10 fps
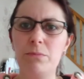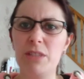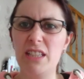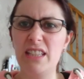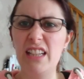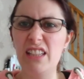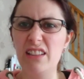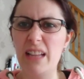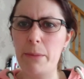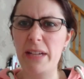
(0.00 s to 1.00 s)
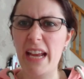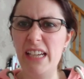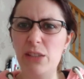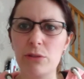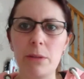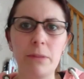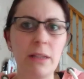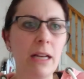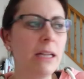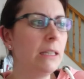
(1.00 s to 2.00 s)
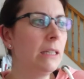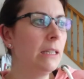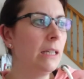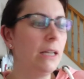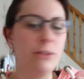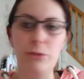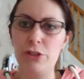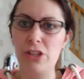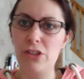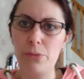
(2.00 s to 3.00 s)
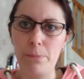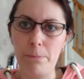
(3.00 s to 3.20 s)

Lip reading: Sicilian lemonade or something like that. They do a ginger